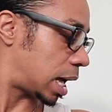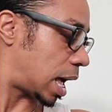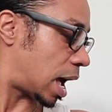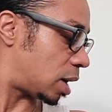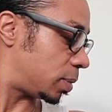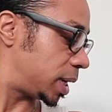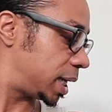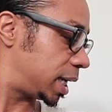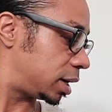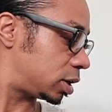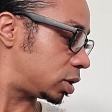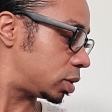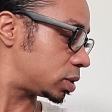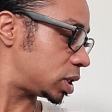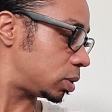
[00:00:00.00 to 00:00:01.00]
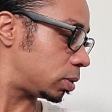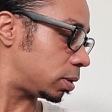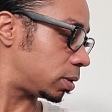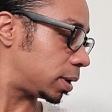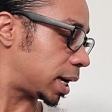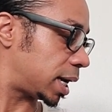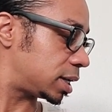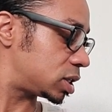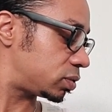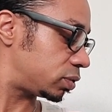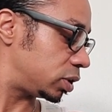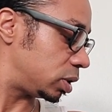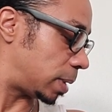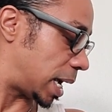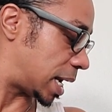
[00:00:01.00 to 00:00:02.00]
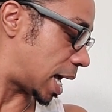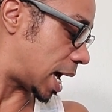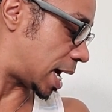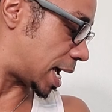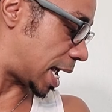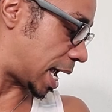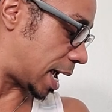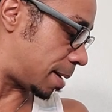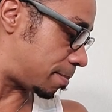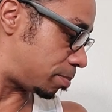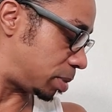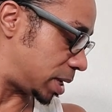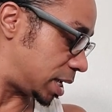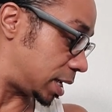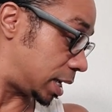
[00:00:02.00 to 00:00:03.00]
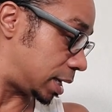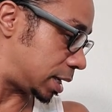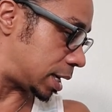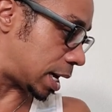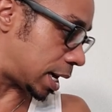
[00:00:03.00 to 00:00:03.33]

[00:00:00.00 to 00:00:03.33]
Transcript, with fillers: I want to get closing oracle guidance for you, and I am being